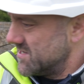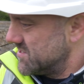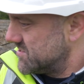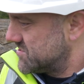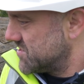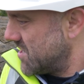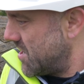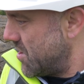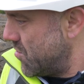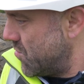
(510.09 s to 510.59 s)

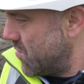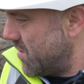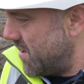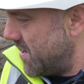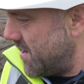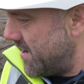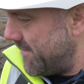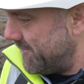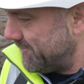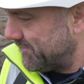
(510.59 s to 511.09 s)

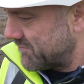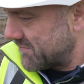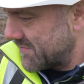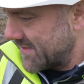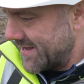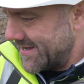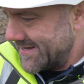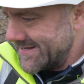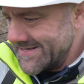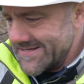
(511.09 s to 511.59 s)
So
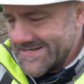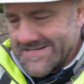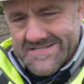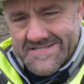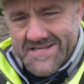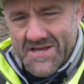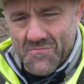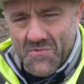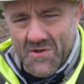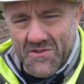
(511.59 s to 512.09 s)

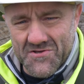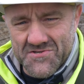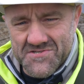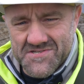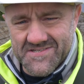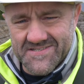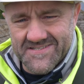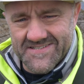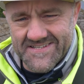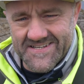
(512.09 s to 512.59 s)
stick with
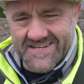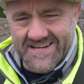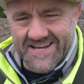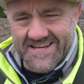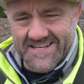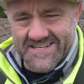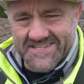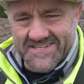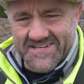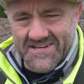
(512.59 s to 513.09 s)
us,
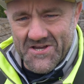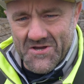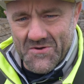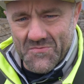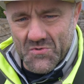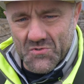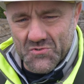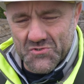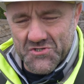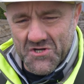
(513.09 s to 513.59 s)
and
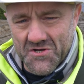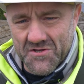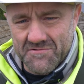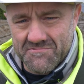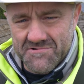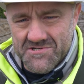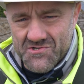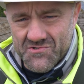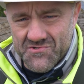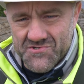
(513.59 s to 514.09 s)
we'll show you the
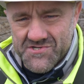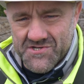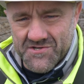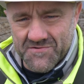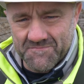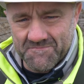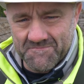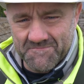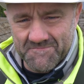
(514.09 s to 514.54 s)
results soon.